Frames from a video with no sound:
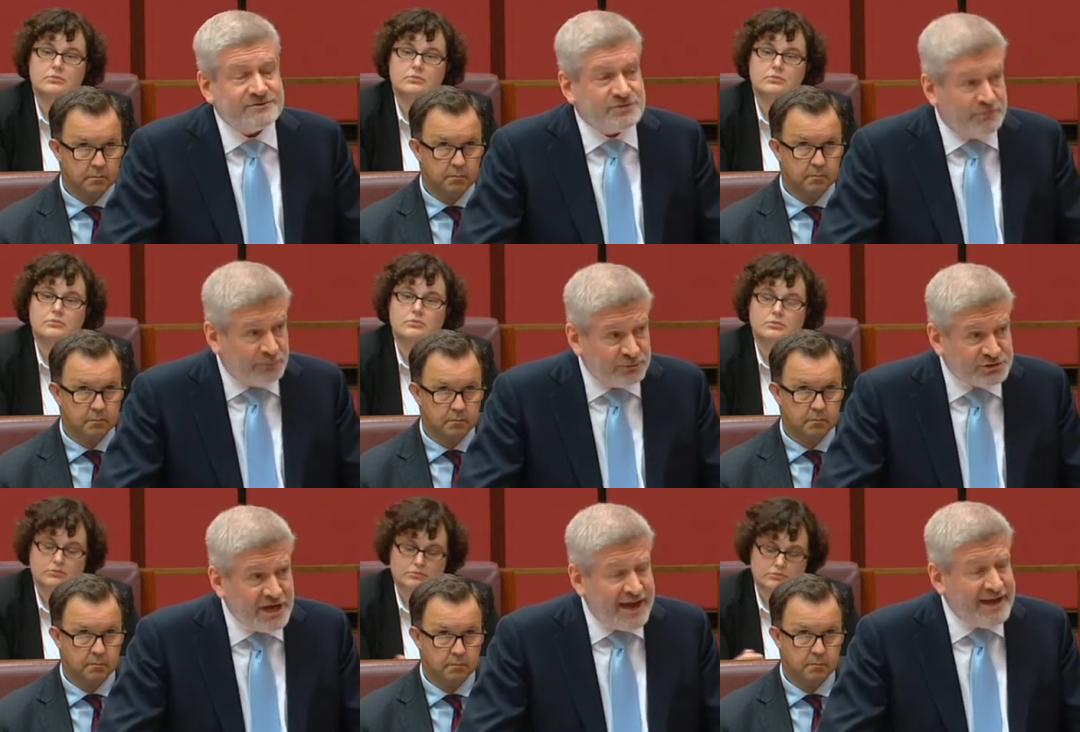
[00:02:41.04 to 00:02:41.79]
Speaker 1: Triple
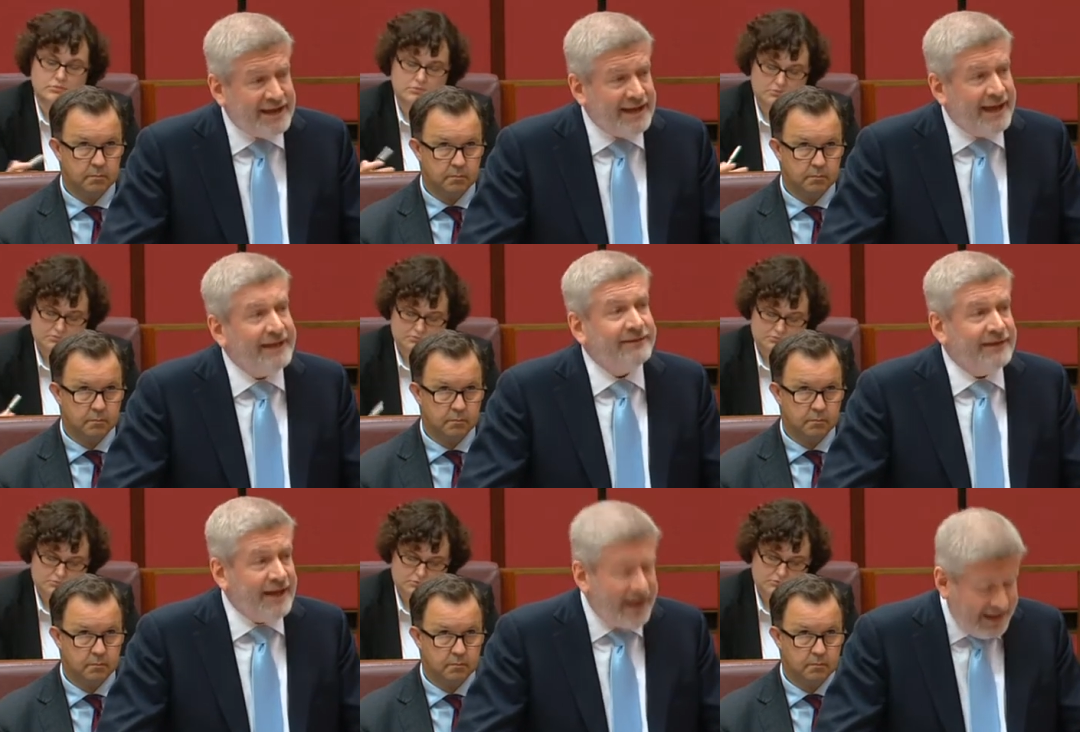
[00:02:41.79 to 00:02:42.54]
J and
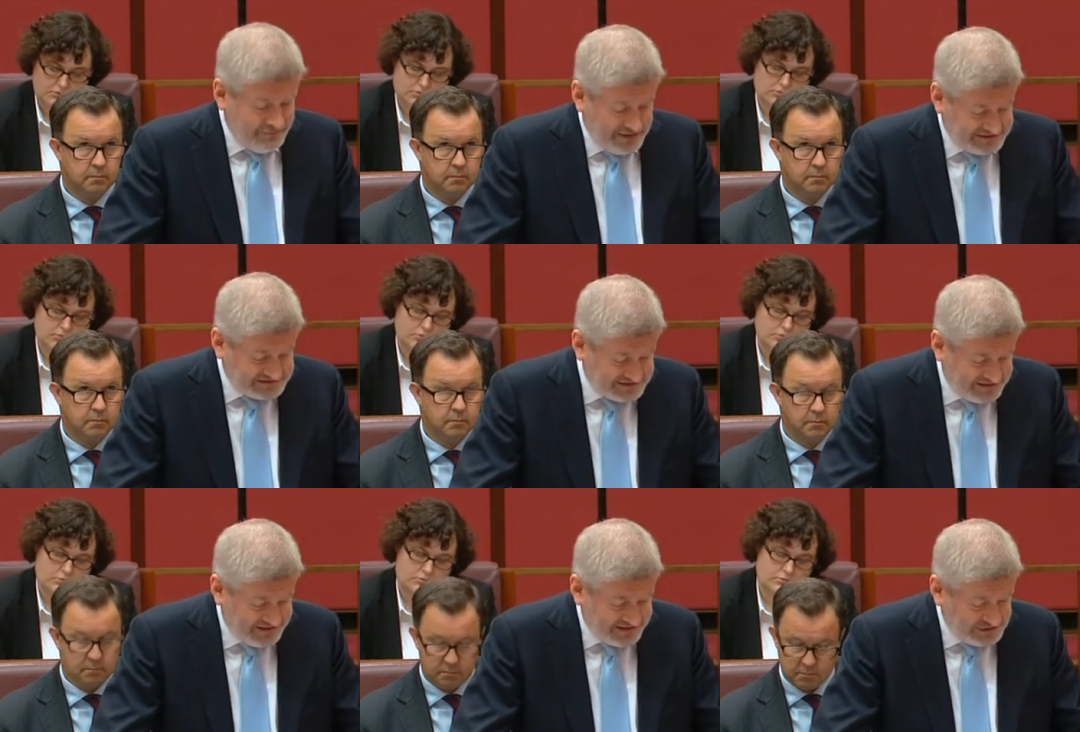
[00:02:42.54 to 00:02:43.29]
the
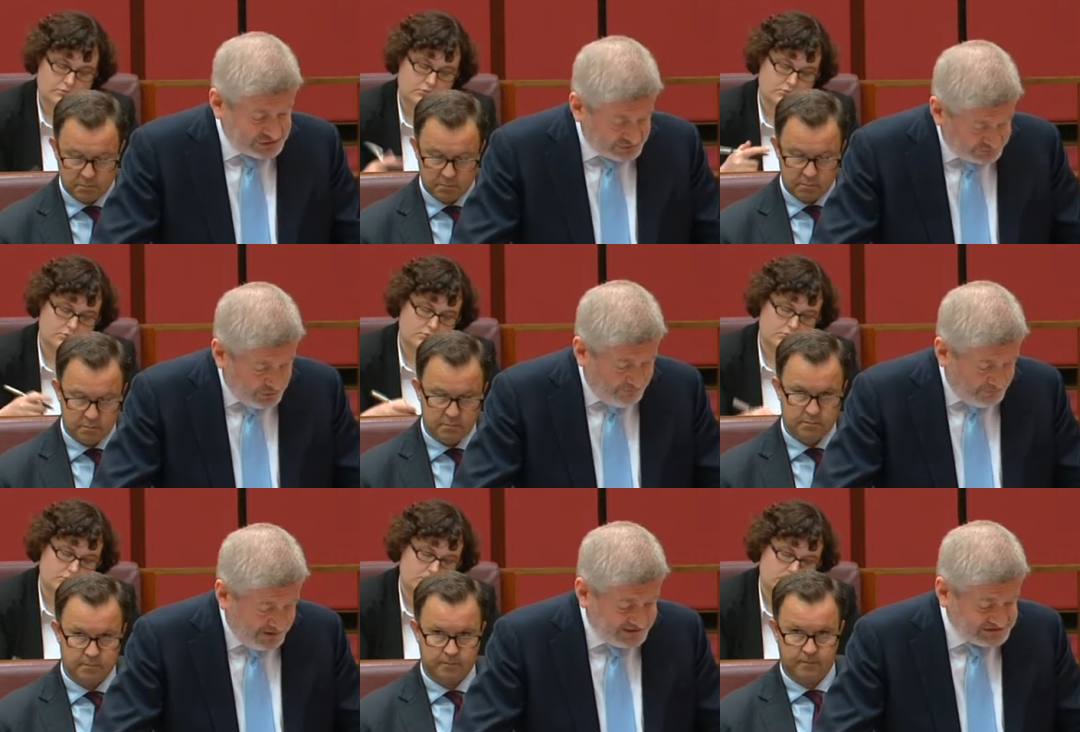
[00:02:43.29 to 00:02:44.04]
ABC should
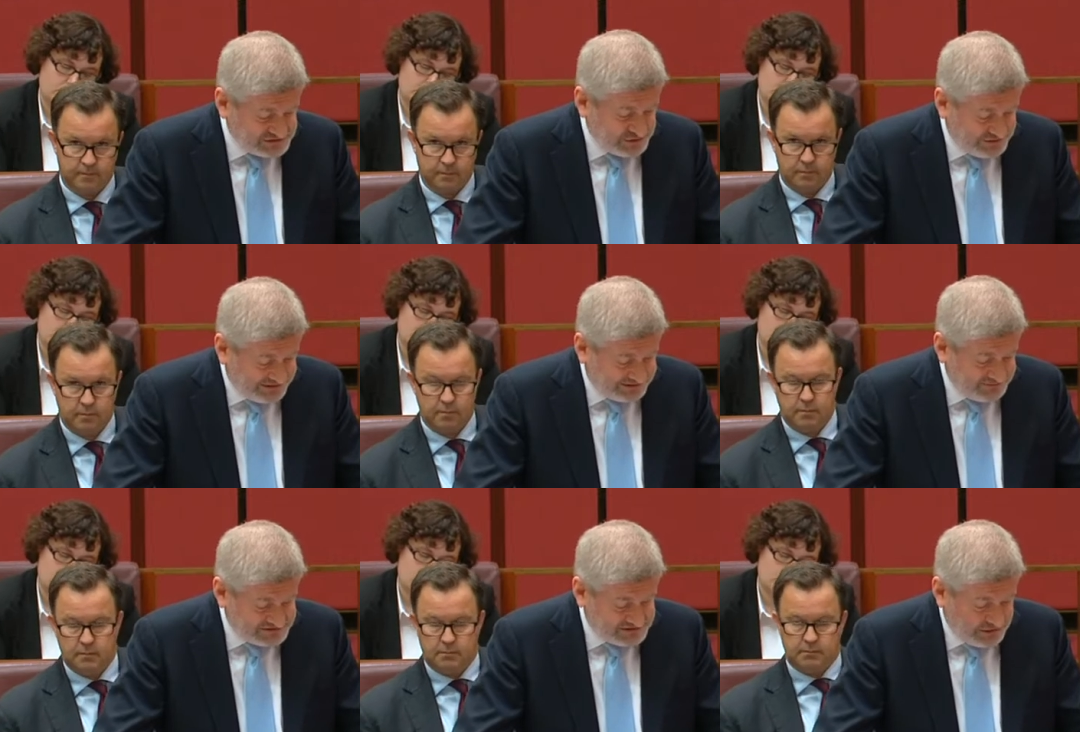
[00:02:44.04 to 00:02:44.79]
not be inserting
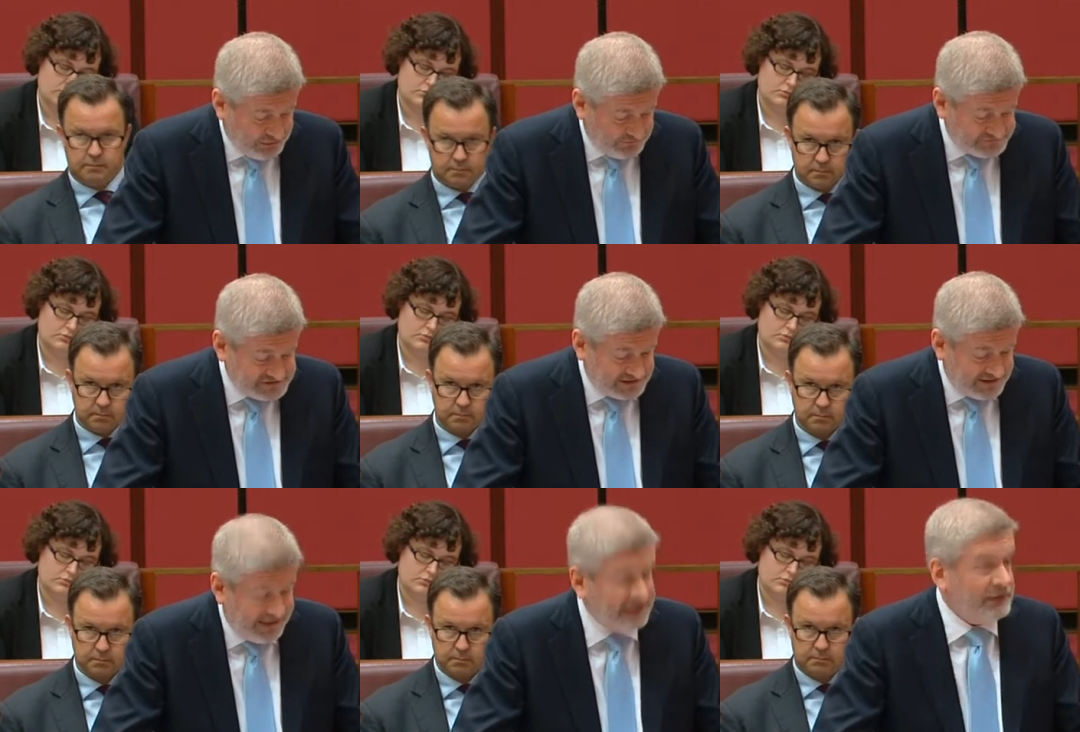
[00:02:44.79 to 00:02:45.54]
themselves
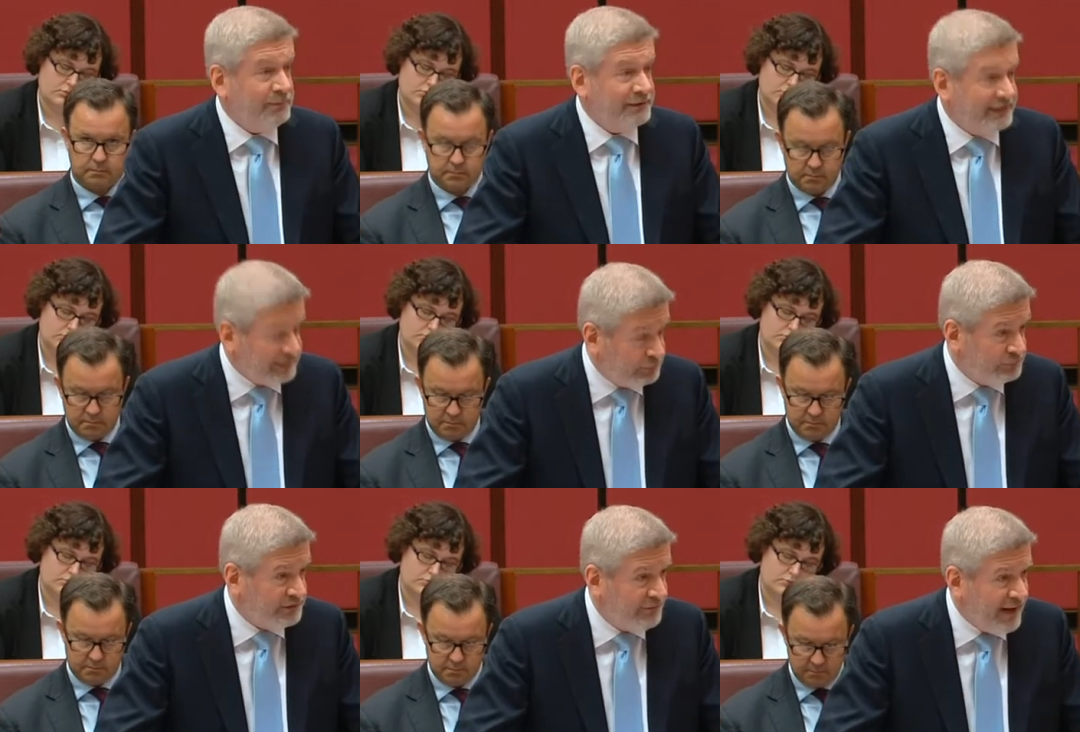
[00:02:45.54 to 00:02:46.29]
into
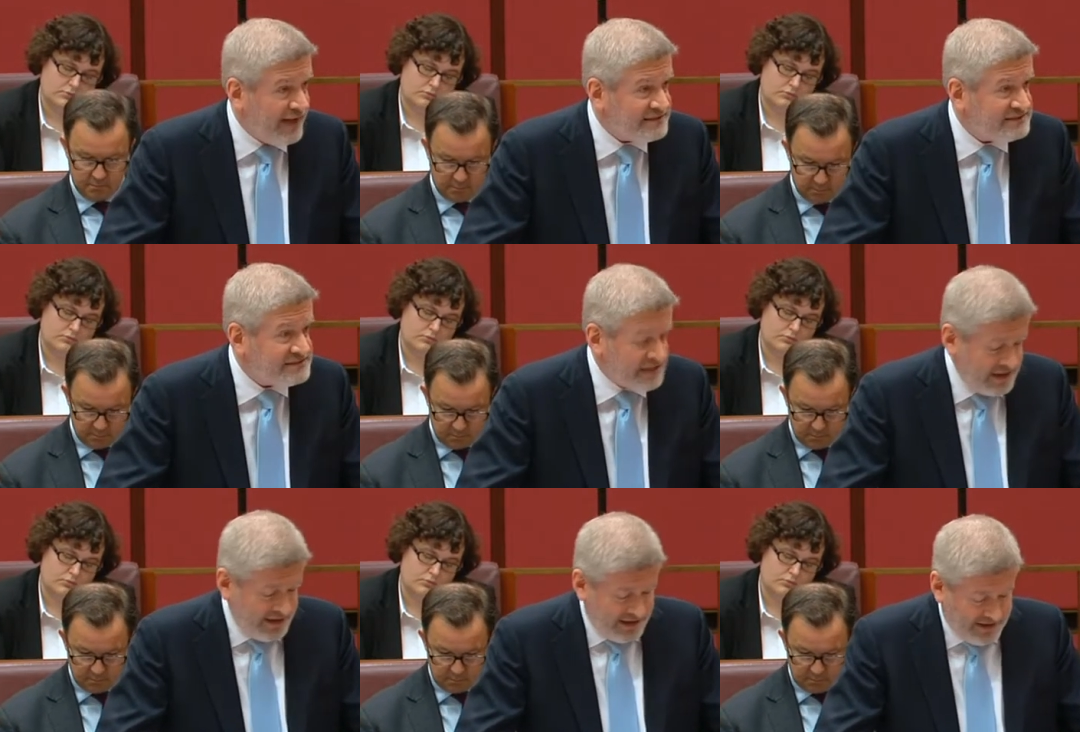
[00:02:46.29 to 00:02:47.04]
political debates
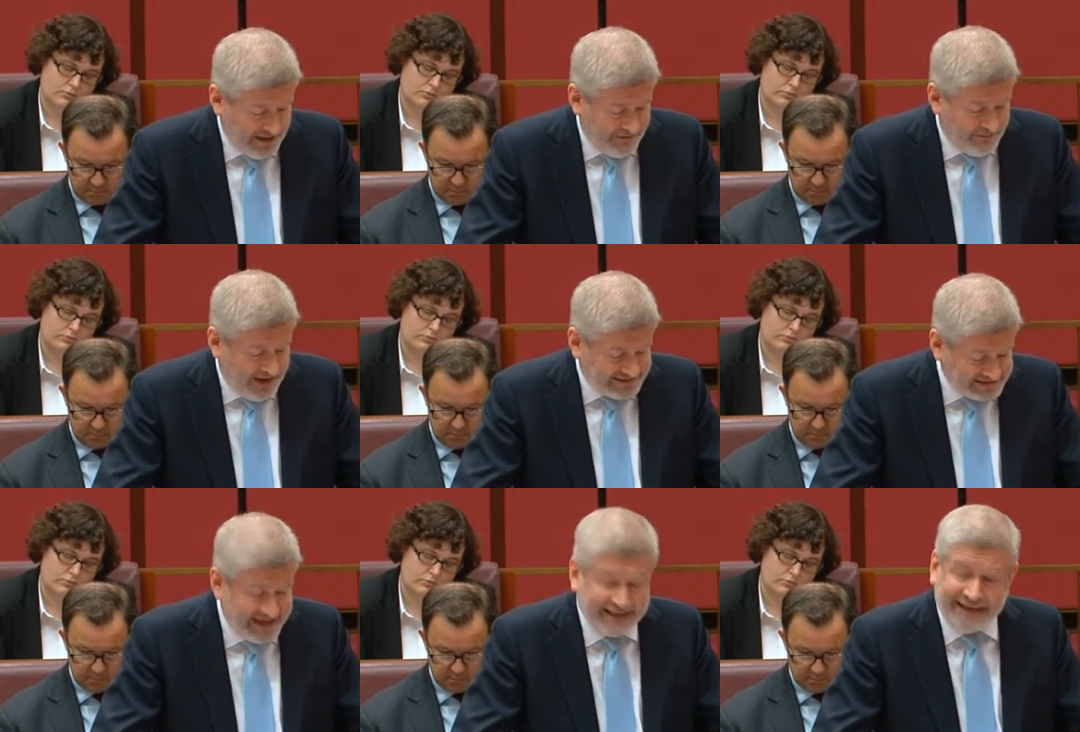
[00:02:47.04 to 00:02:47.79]
uh, by
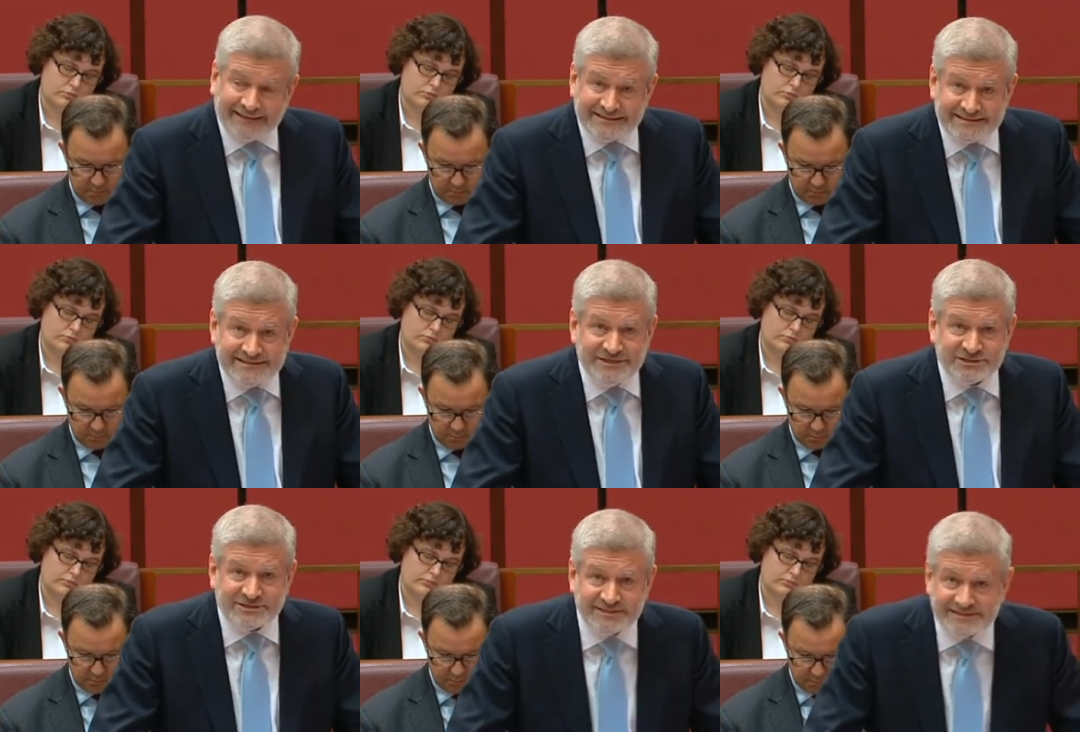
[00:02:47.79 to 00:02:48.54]
taking
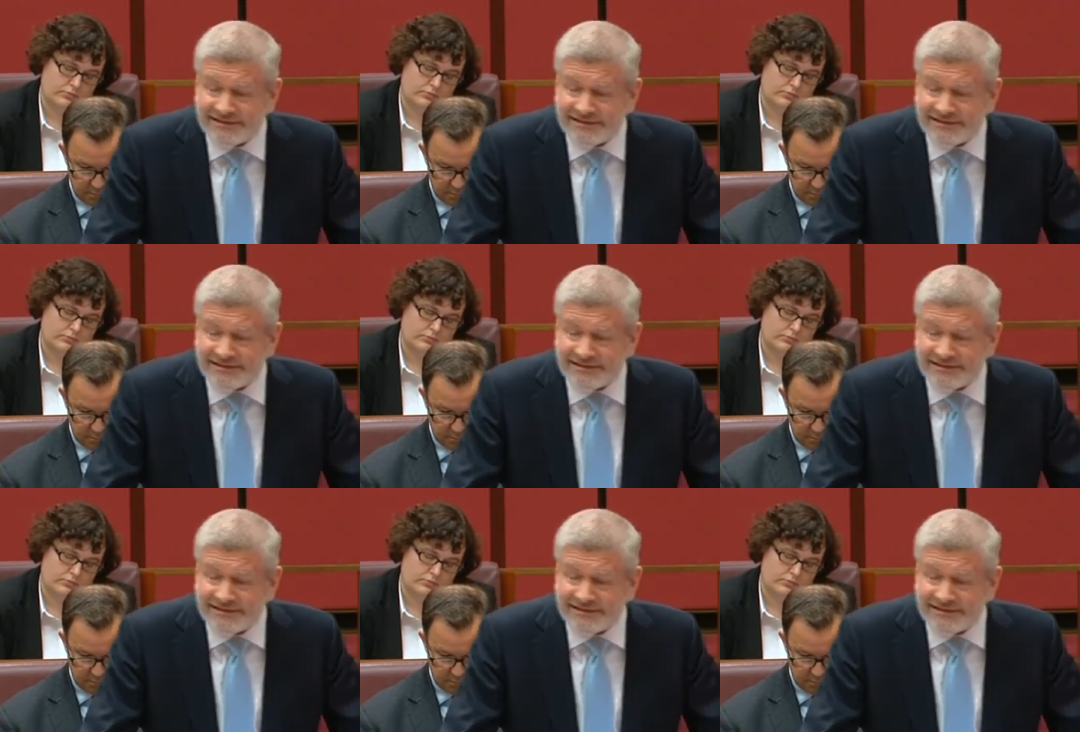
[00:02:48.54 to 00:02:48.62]
decisions